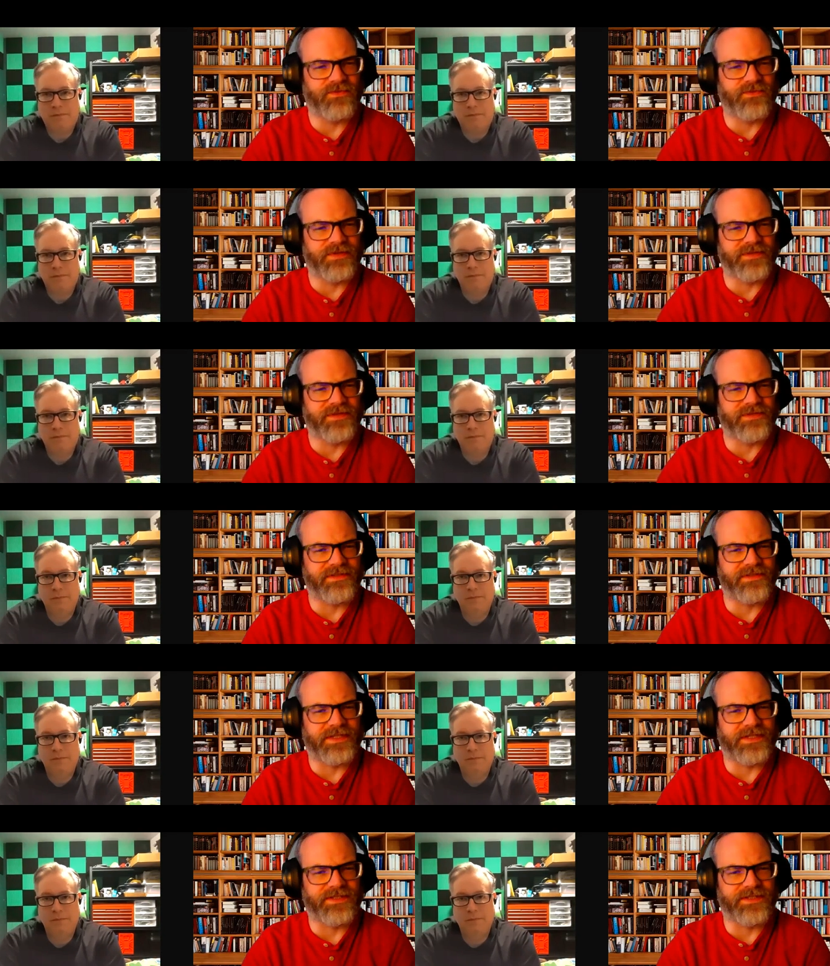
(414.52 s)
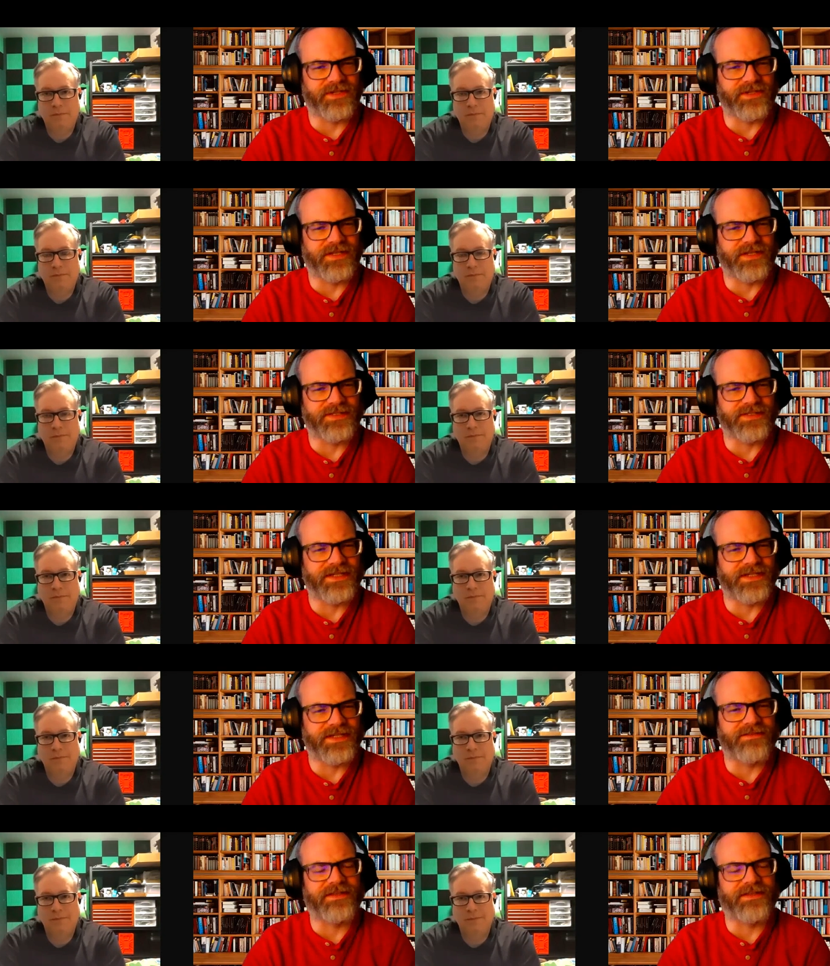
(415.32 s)
Speaker 1: with laser guns?
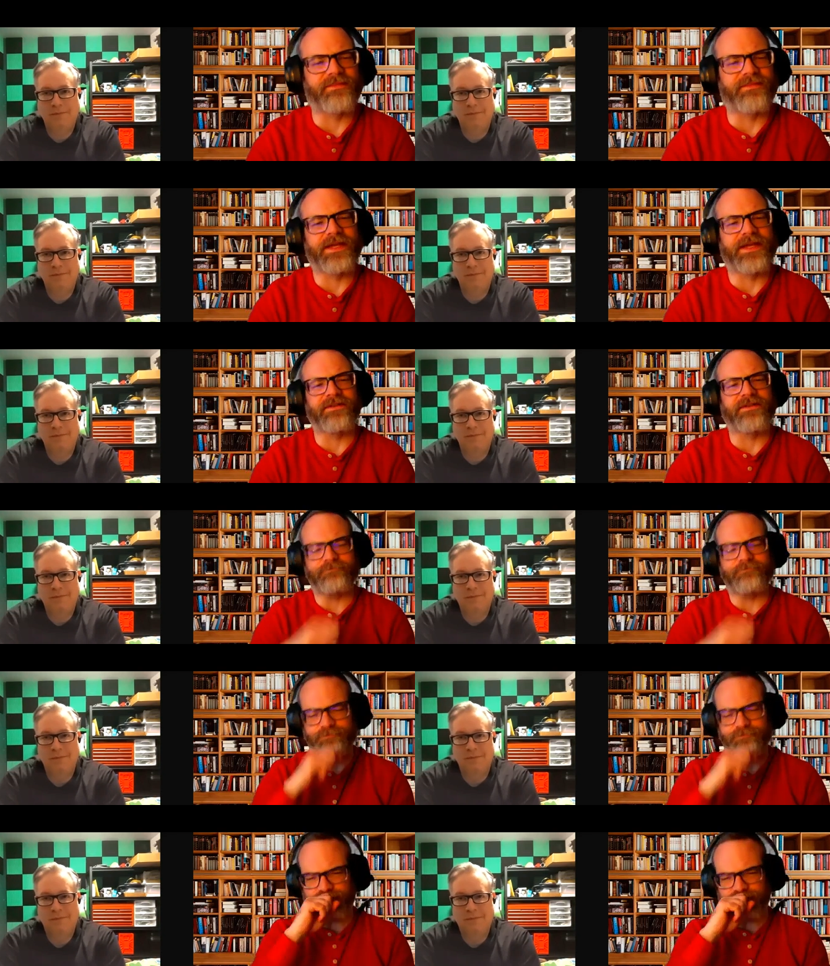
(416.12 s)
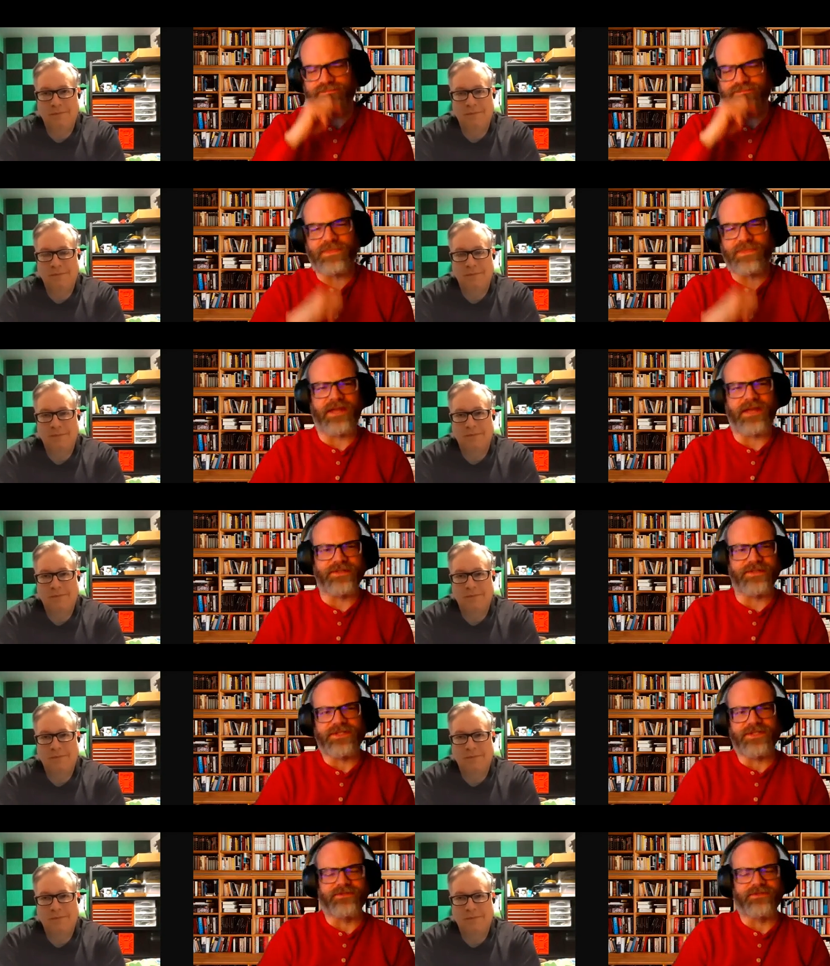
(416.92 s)
Anything about hmm, how the
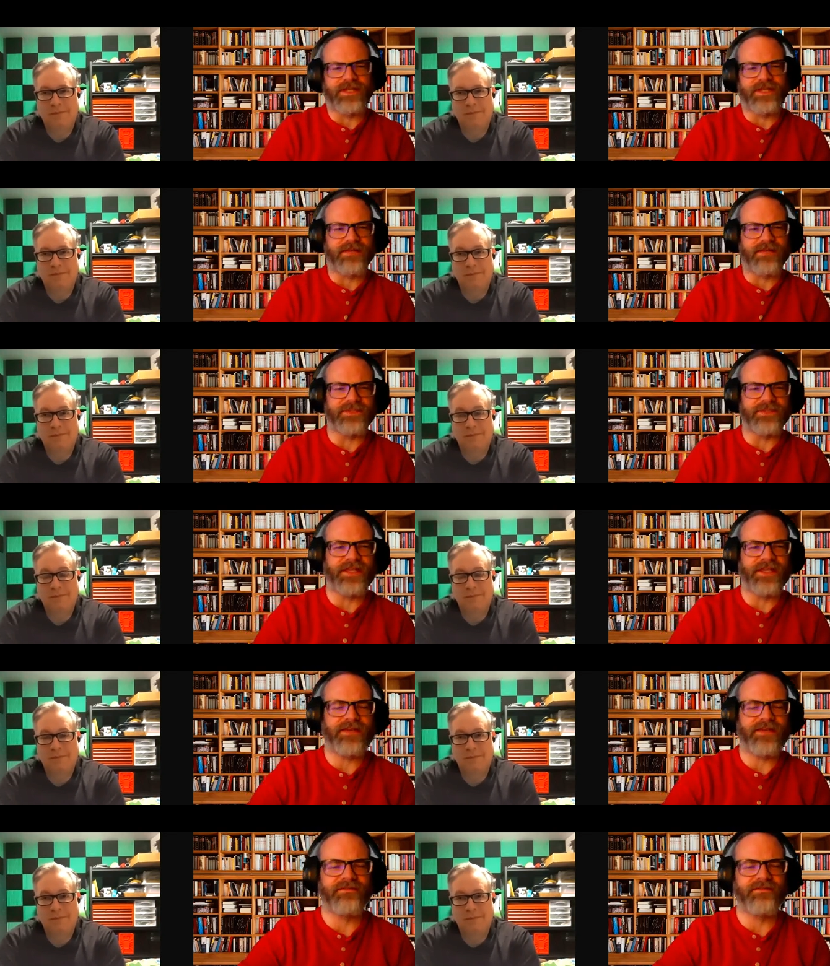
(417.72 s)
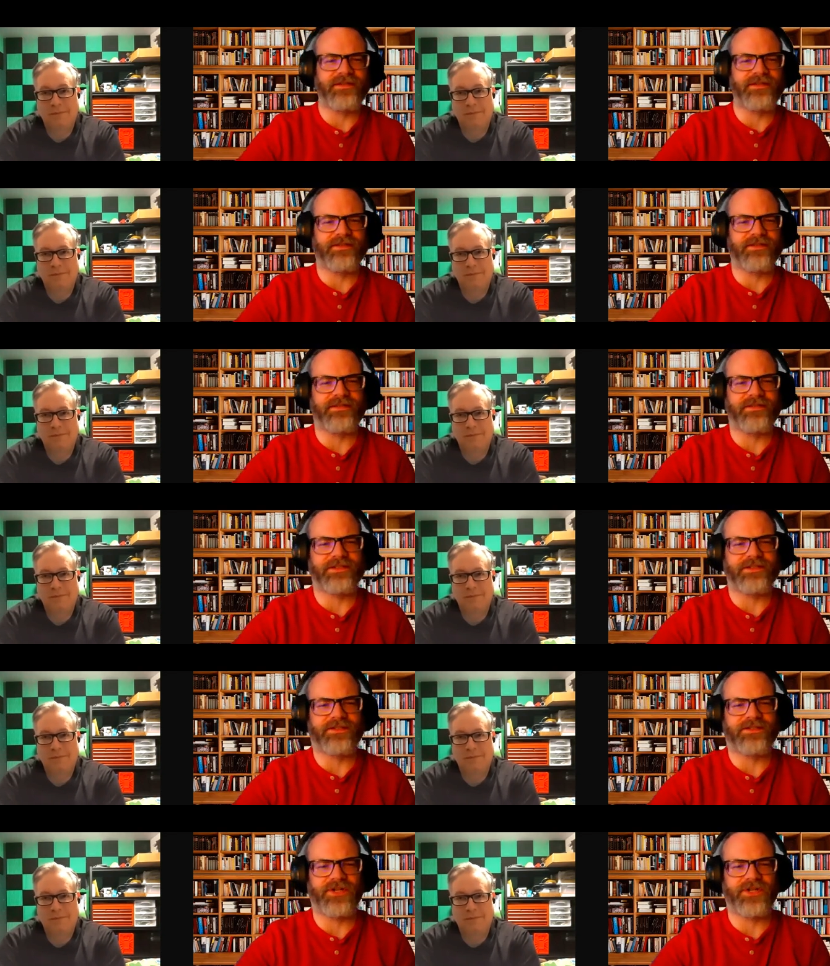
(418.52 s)
story came together that you'd like
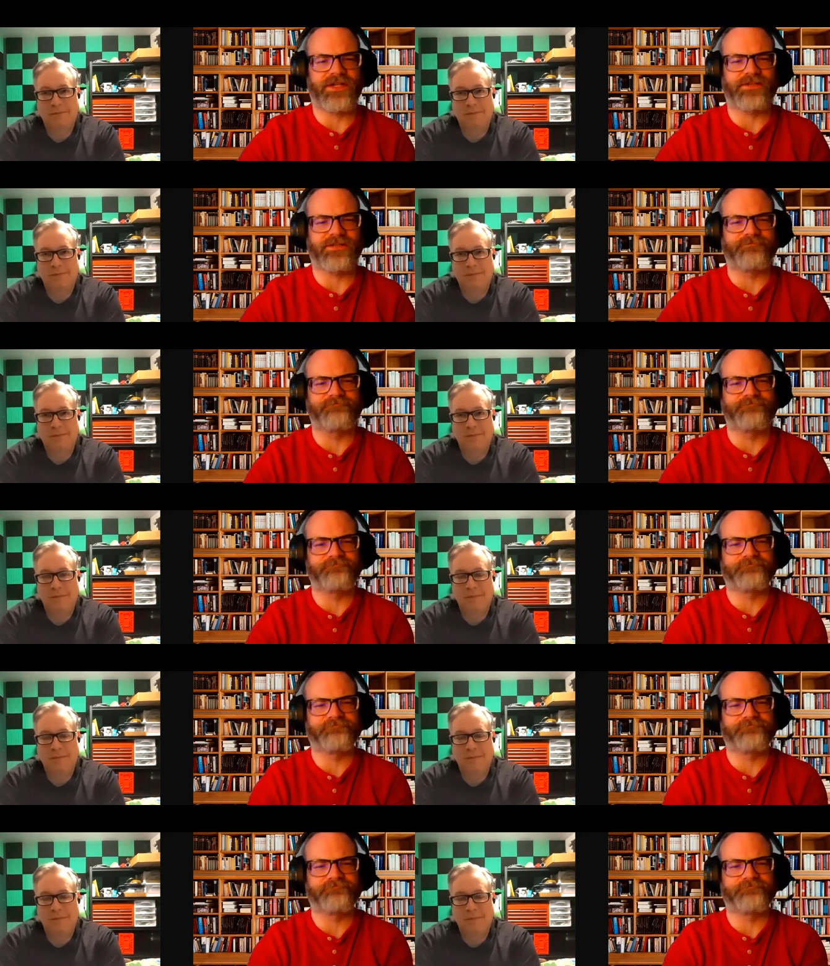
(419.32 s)
to share?